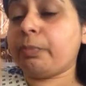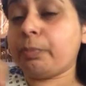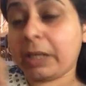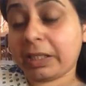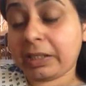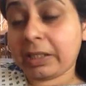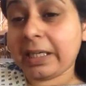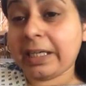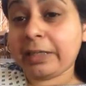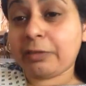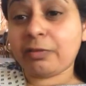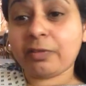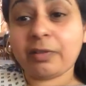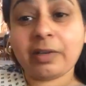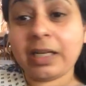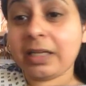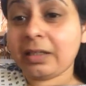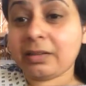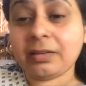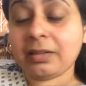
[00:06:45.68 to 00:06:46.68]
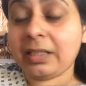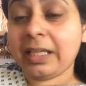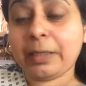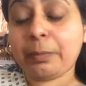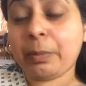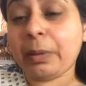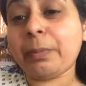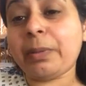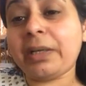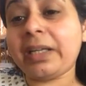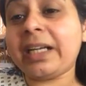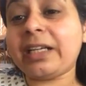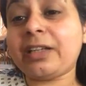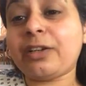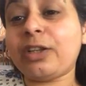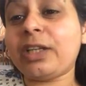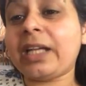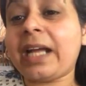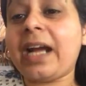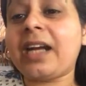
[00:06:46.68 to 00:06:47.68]
but it like people get
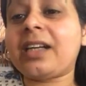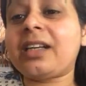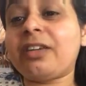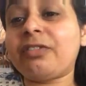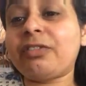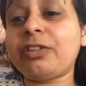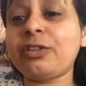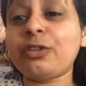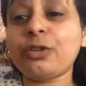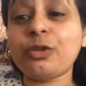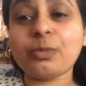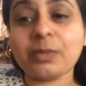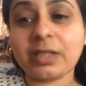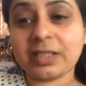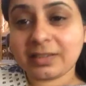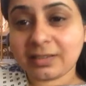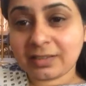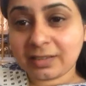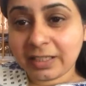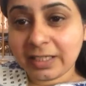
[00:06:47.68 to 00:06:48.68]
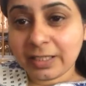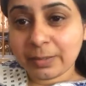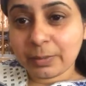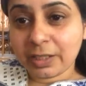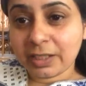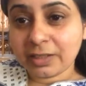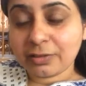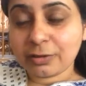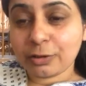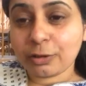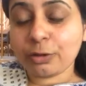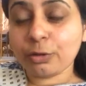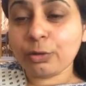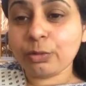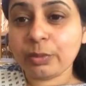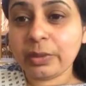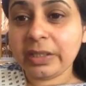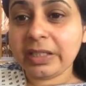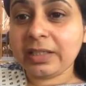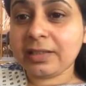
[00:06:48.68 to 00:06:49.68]
contact after 2 months, 3 months, or 2
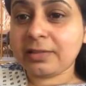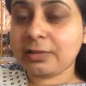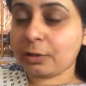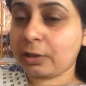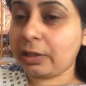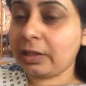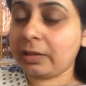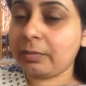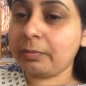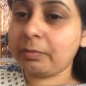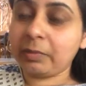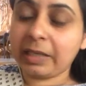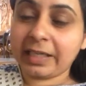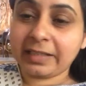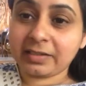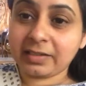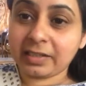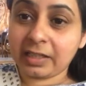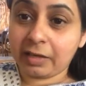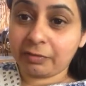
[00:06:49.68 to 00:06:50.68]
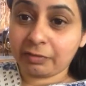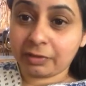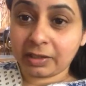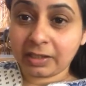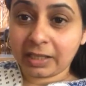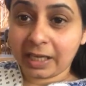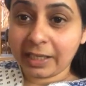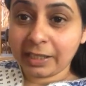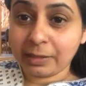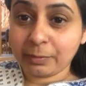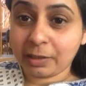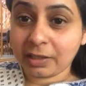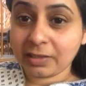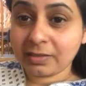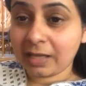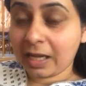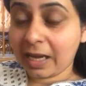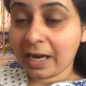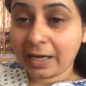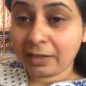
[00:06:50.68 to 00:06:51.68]
weeks, or let's say after 9
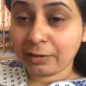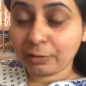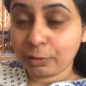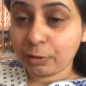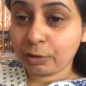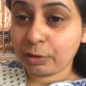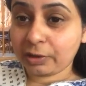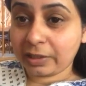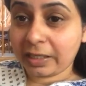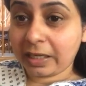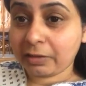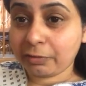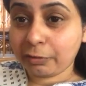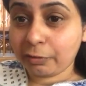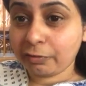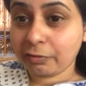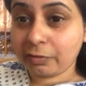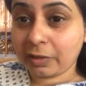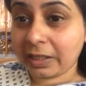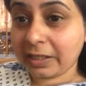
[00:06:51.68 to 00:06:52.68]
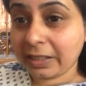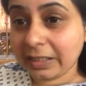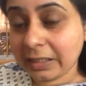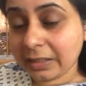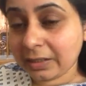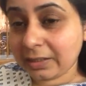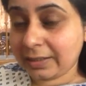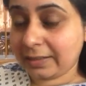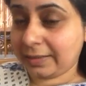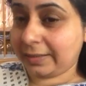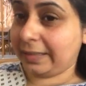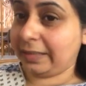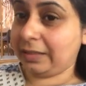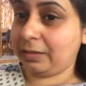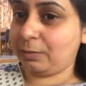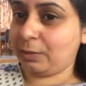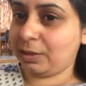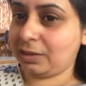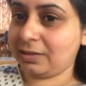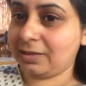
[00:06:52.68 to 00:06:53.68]
months. I had no contact for 1 year and
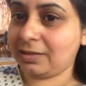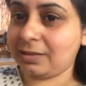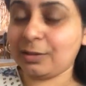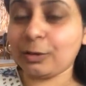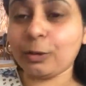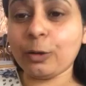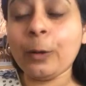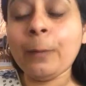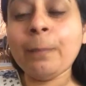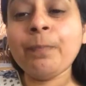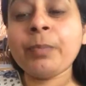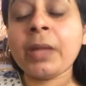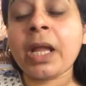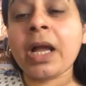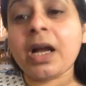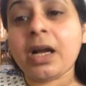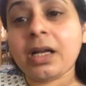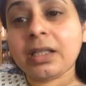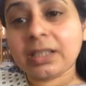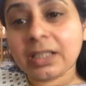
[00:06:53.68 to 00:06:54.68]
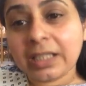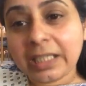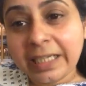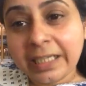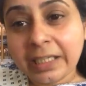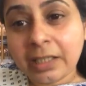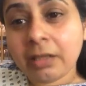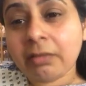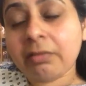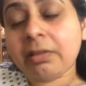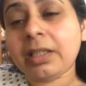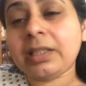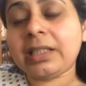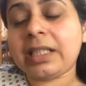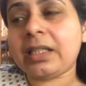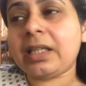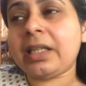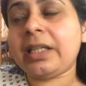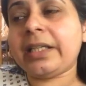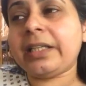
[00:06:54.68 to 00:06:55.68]
10 months. So the inner work
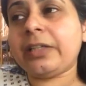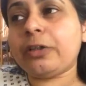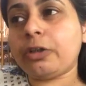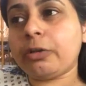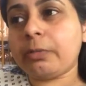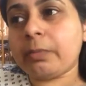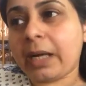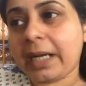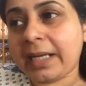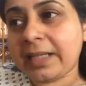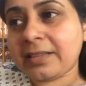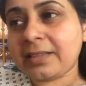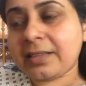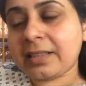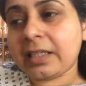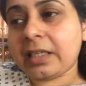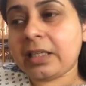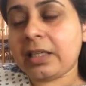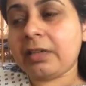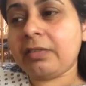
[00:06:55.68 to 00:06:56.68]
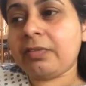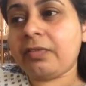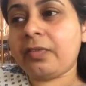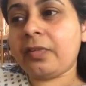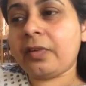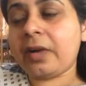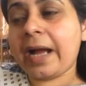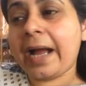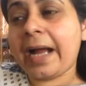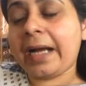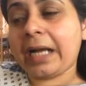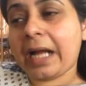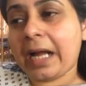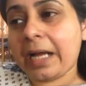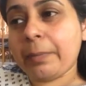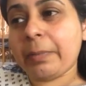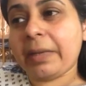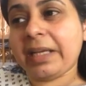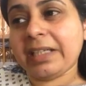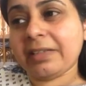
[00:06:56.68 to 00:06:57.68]
that I did on myself, and
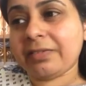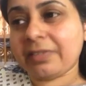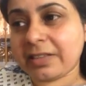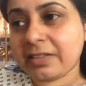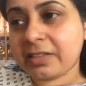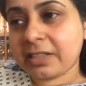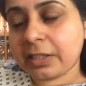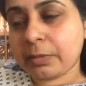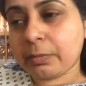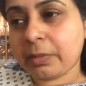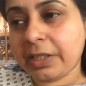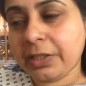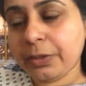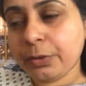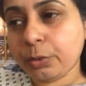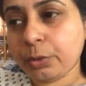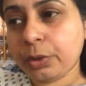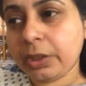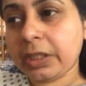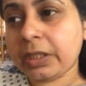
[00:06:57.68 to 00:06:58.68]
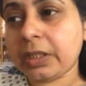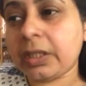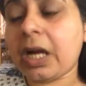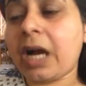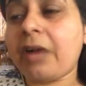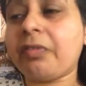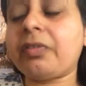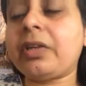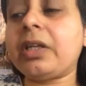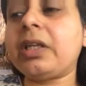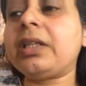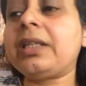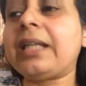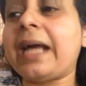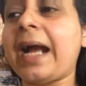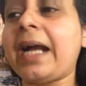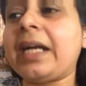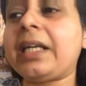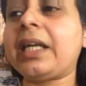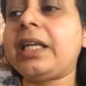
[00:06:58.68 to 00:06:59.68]
I manifested my union. After
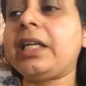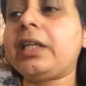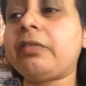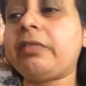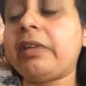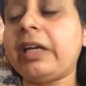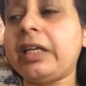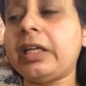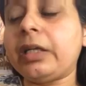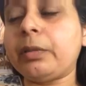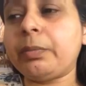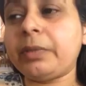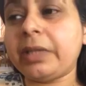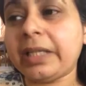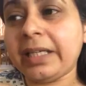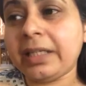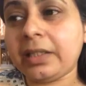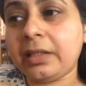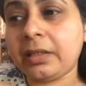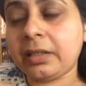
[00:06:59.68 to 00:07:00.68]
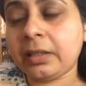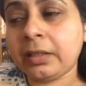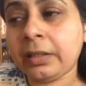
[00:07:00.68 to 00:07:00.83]
that, I developed it